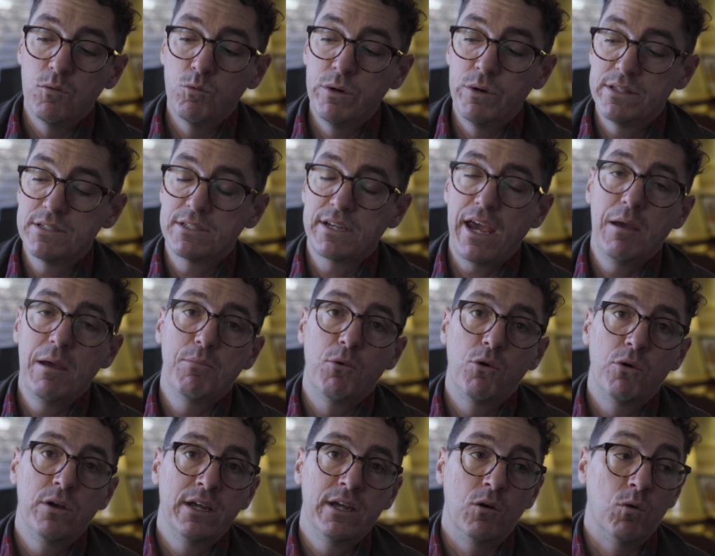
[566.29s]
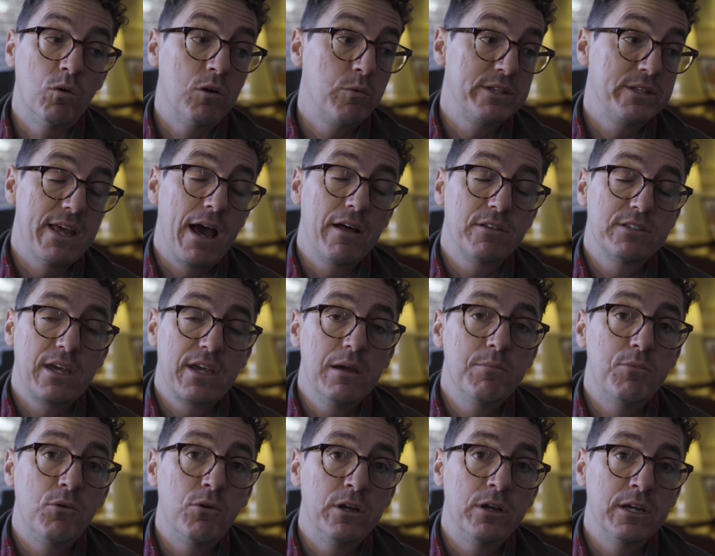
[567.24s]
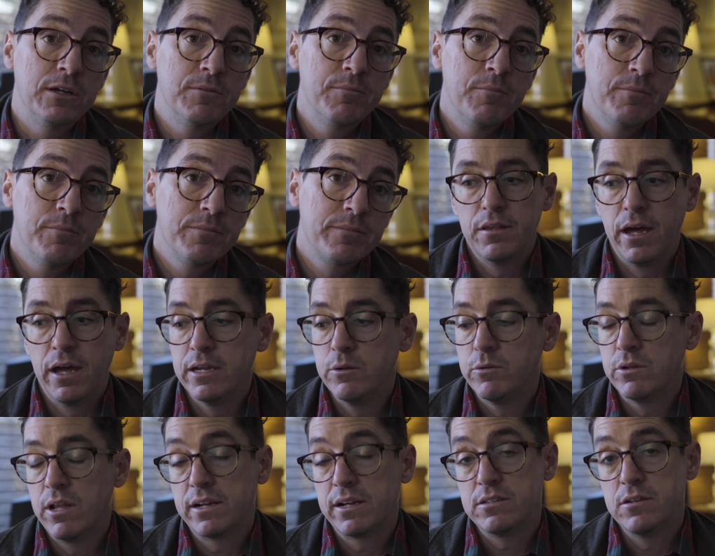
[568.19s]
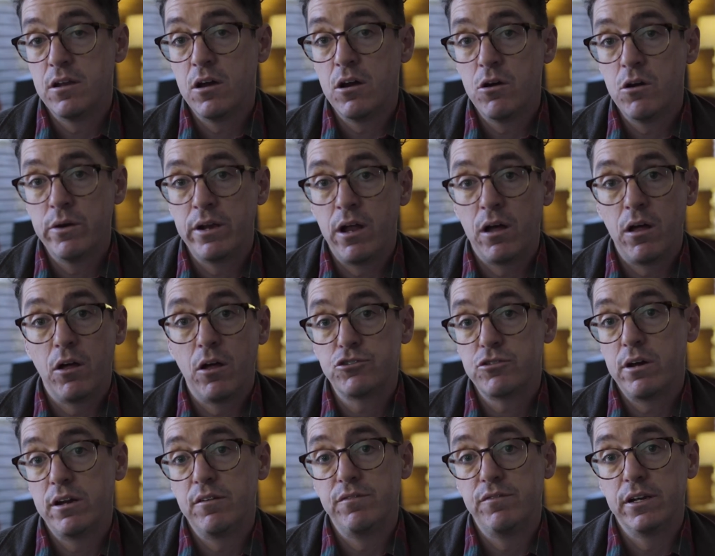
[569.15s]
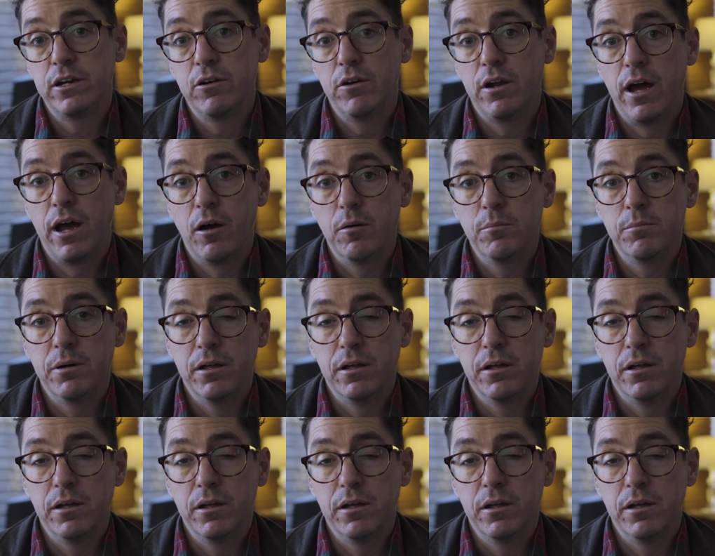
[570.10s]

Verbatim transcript: with skateboarding or without skateboarding that you would like to know and I'll, I'll, try to figure it out.